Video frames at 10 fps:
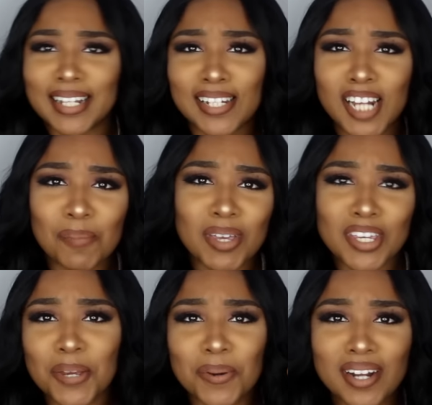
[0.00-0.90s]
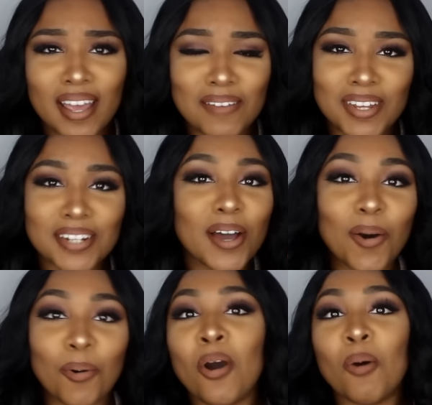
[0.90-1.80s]
get to know me Q&A
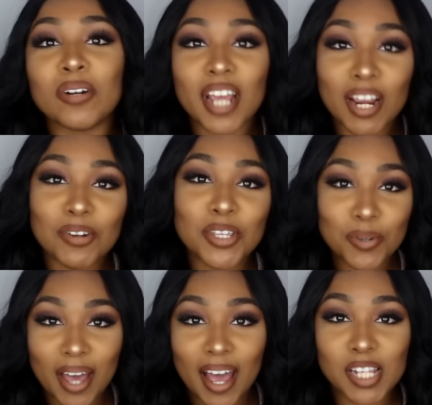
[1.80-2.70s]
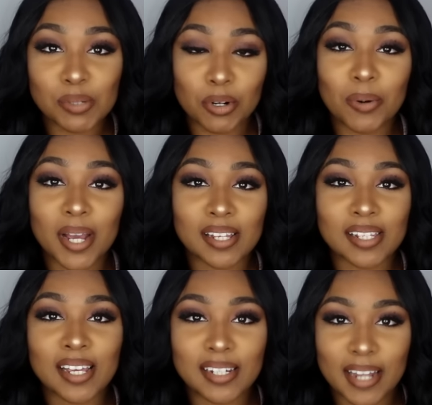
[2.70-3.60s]
video. Whatever you guys
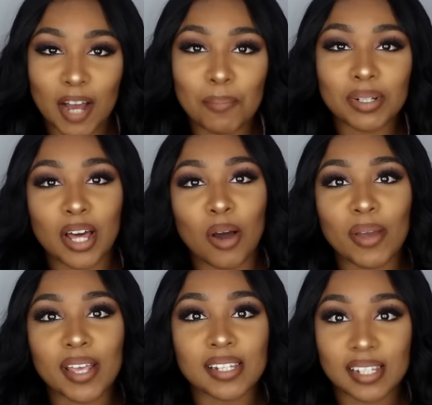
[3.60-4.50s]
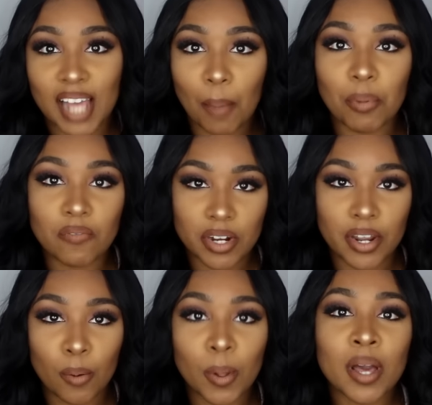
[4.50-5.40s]
request down below is the type of
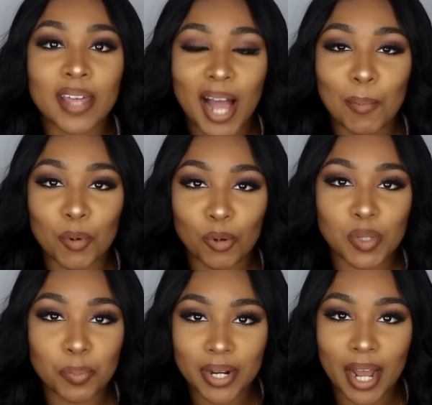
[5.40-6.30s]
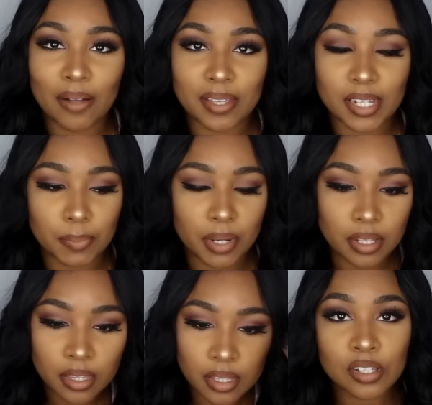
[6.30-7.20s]
video that I'm going to put out this
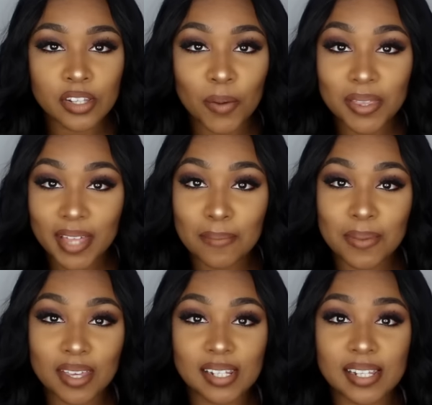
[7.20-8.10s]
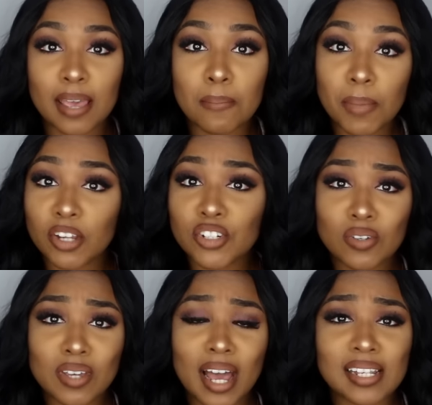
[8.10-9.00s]
month. So with that being said, make
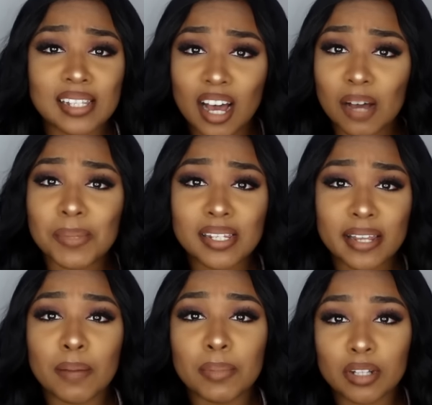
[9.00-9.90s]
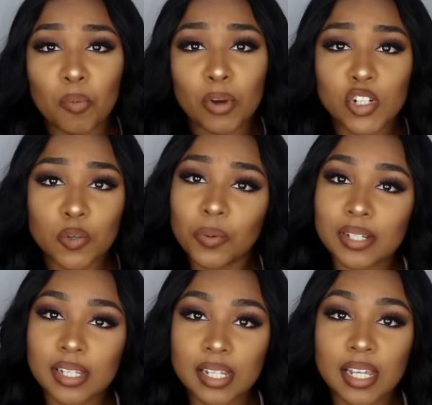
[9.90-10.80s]
sure you guys comment down below what you
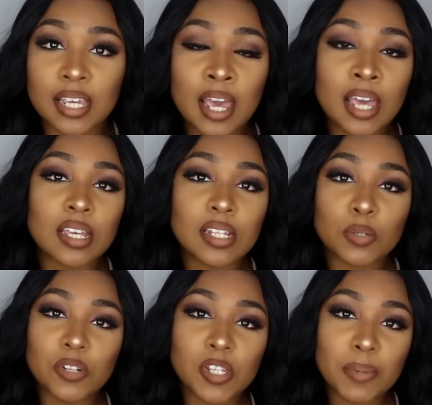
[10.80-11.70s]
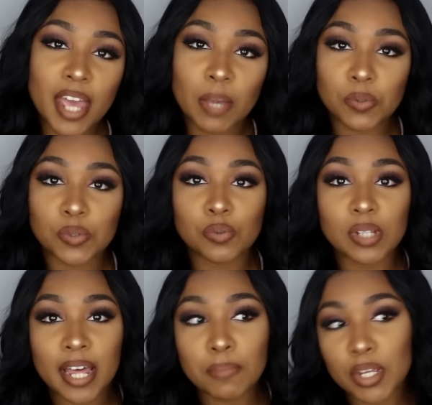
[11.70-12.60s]
want to see. It's going to be able to
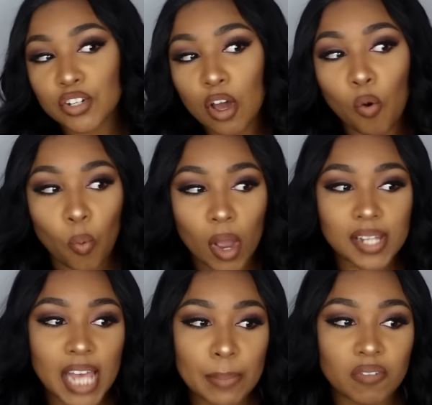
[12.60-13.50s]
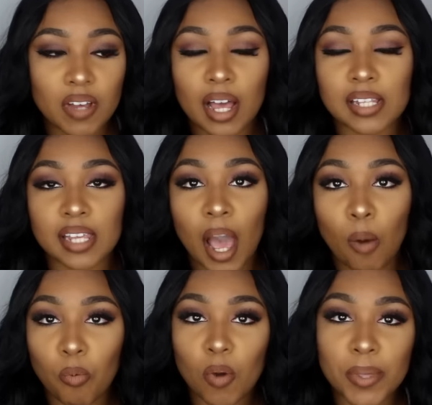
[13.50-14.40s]
let me know what type of content
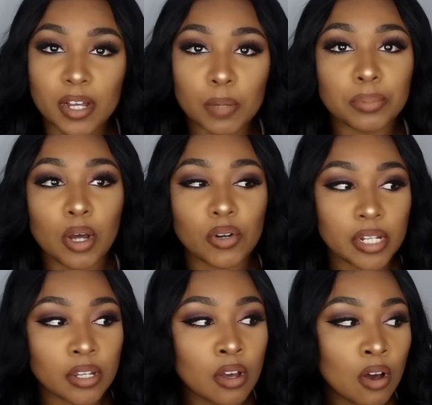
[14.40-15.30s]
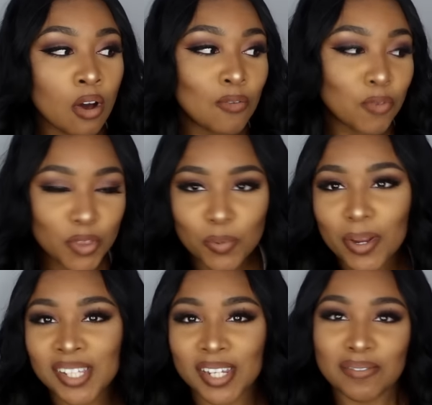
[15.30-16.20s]
I will be uploading for the
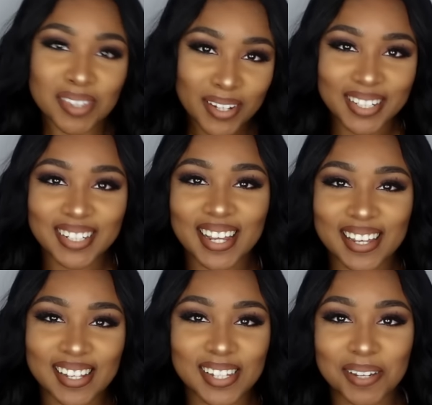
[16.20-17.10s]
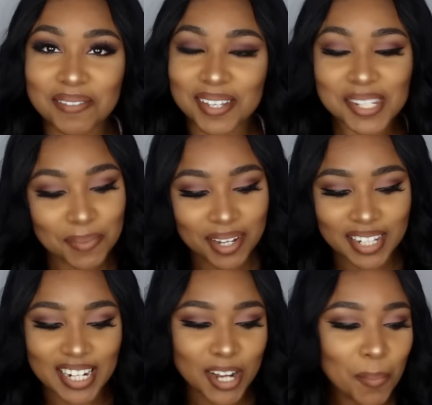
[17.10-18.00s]
rest of the 30 days of this
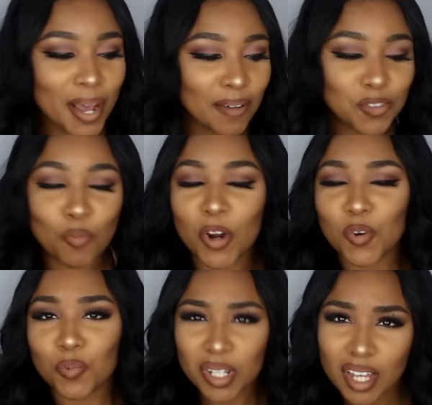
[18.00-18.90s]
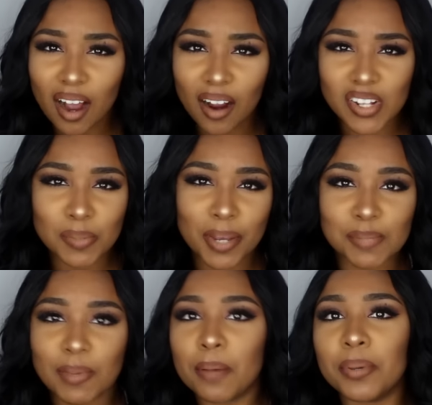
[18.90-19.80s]
month. I know I'm gonna have to work really hard to
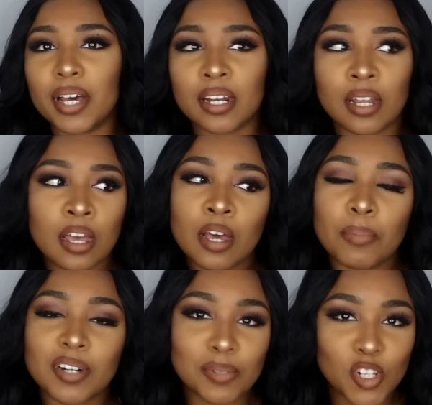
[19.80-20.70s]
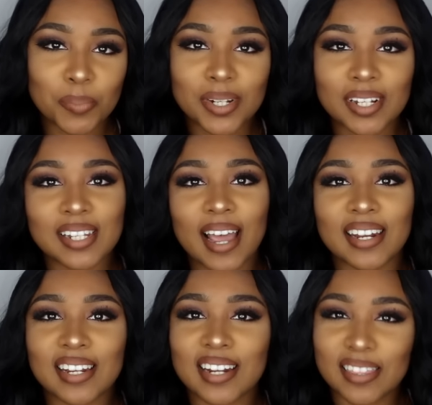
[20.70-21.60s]
bust my butt, but I'm super
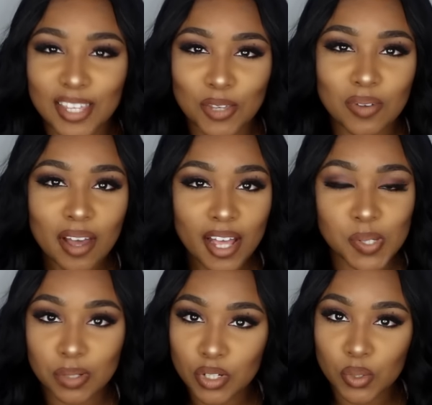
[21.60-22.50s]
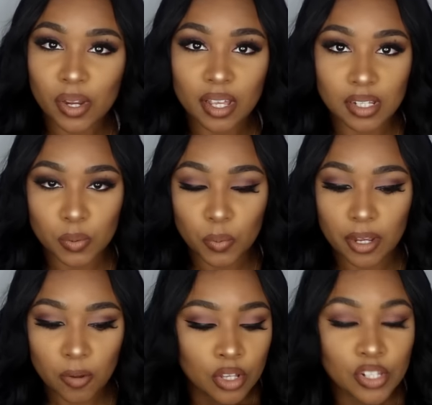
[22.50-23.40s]
excited and I think you guys will enjoy it as
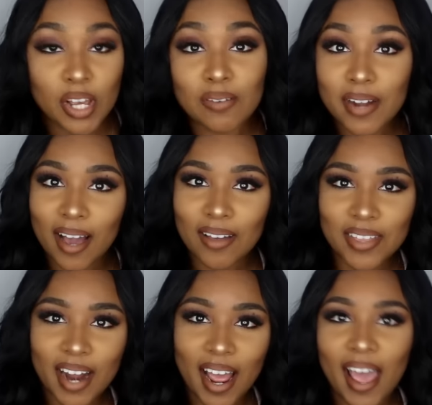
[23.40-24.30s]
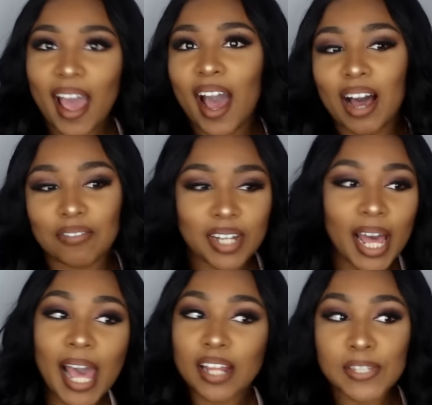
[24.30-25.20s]
well. So now that I have
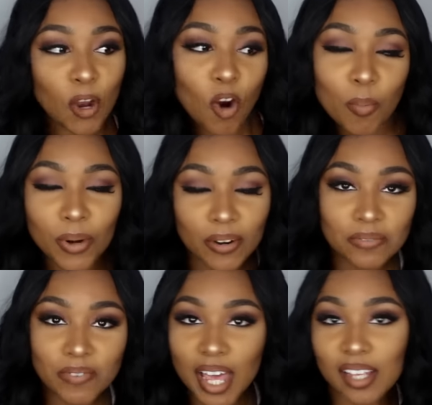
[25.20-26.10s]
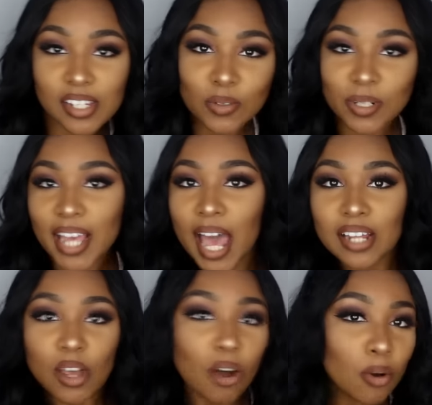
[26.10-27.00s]
KATOBER Fest or
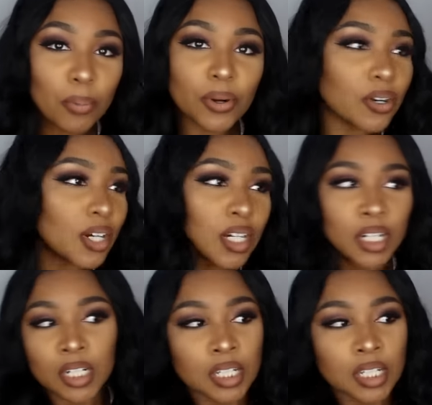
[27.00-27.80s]
KATOBER